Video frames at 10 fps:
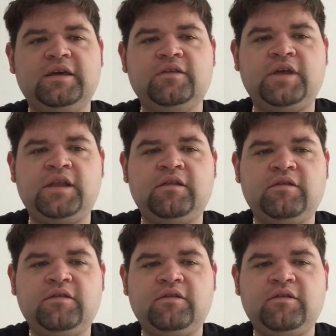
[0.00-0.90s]

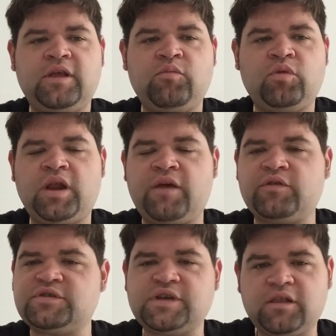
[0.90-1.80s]
than whatever
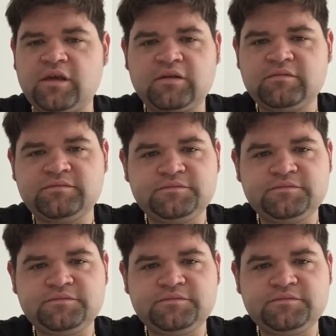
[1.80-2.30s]
you're selling.